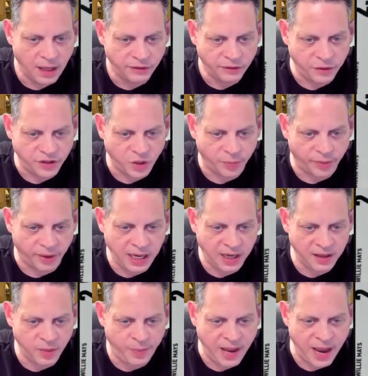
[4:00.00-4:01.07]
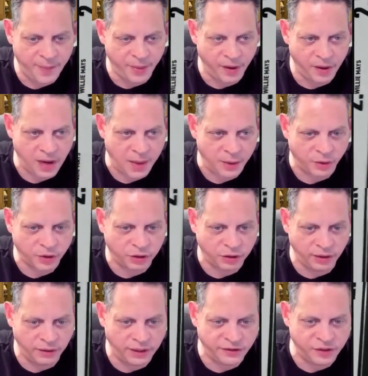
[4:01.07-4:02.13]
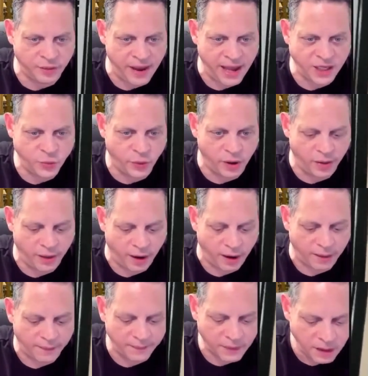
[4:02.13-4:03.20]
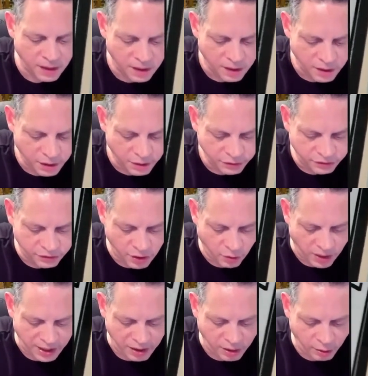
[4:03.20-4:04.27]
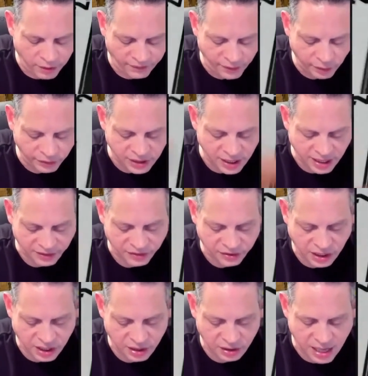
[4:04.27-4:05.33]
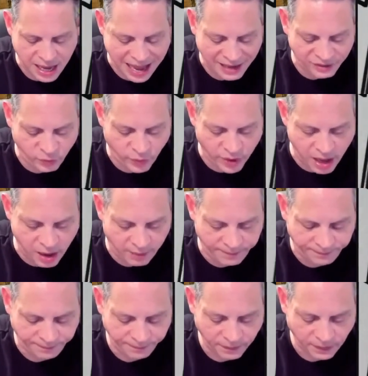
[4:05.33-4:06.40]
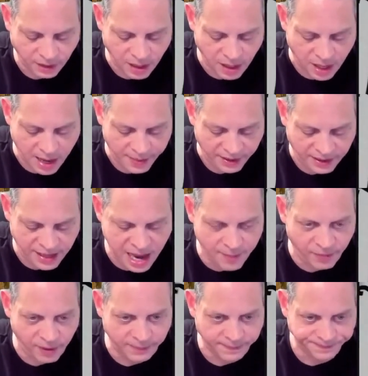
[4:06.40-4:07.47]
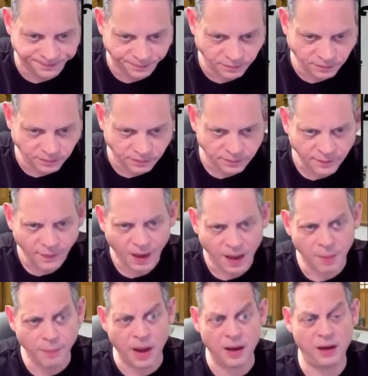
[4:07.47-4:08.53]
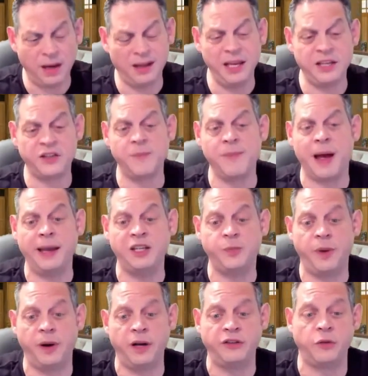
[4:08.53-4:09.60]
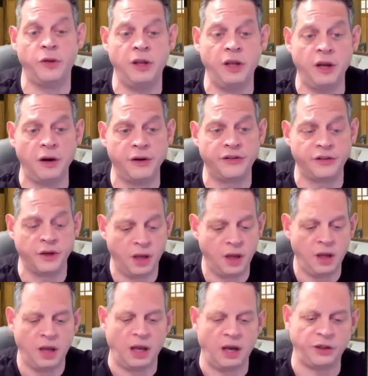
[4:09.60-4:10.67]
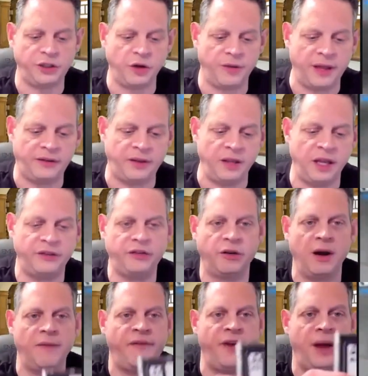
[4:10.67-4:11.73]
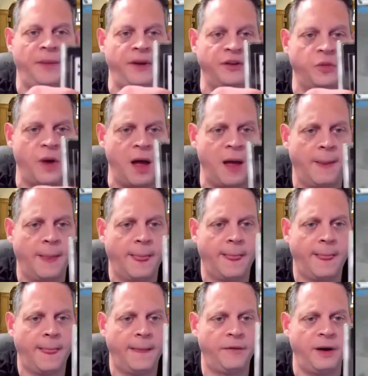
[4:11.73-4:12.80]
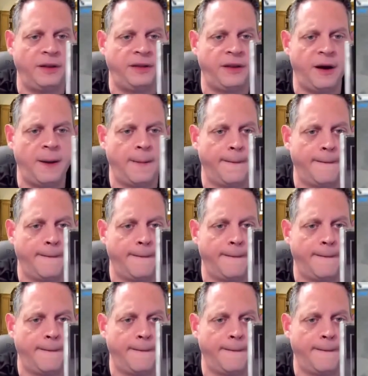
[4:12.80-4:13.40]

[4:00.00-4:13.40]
So there's a break in the paper and there's clearly some edge wear there. So I know you folks cannot see it as well on the camera, but at least in my experience through the years, and I'll show that to the Instagram family as well, right there.